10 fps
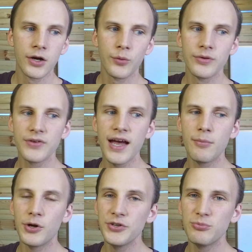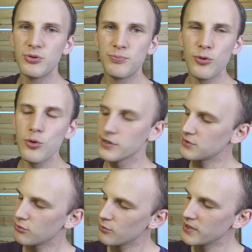we've got multiple
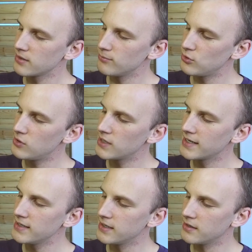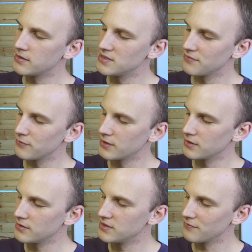ports where we can plug in
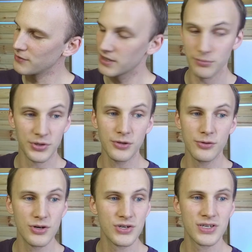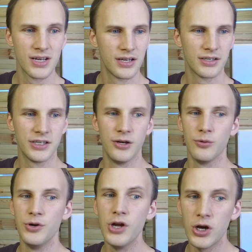different computers, you know,
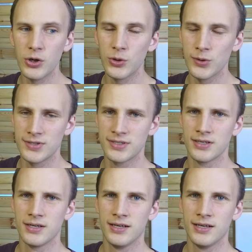nodes,